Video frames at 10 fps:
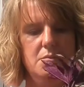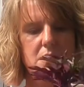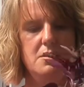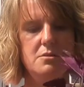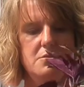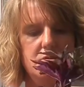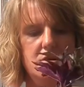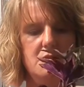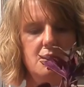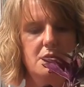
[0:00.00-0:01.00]
potting
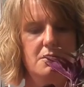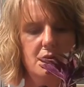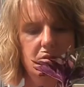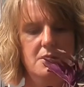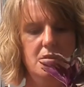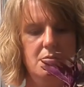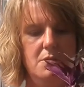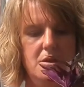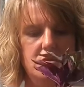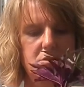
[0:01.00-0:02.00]
soil.
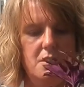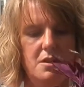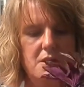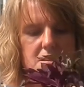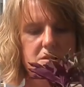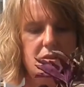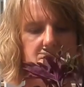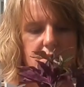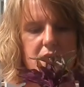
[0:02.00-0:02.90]
Make sure it is.